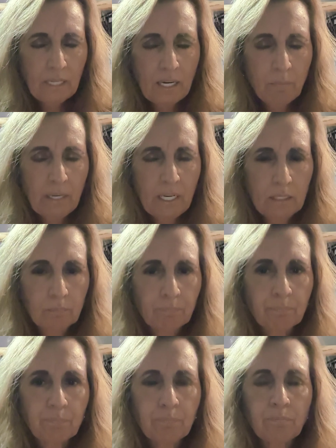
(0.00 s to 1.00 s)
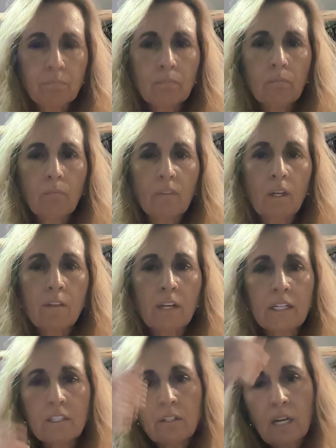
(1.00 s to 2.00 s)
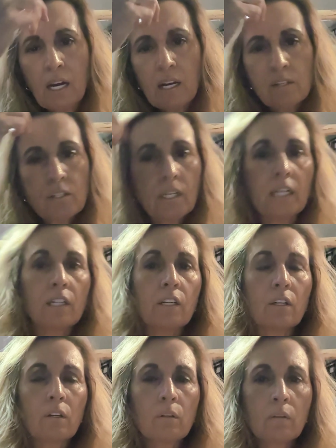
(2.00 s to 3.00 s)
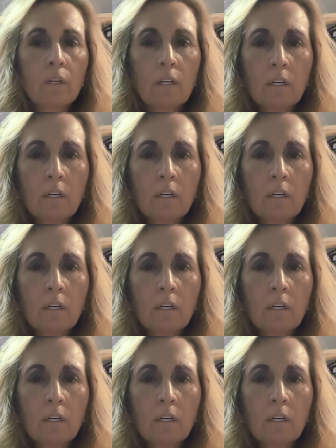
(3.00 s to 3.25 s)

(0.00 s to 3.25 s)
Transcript: amen. Thank you guys. Thank you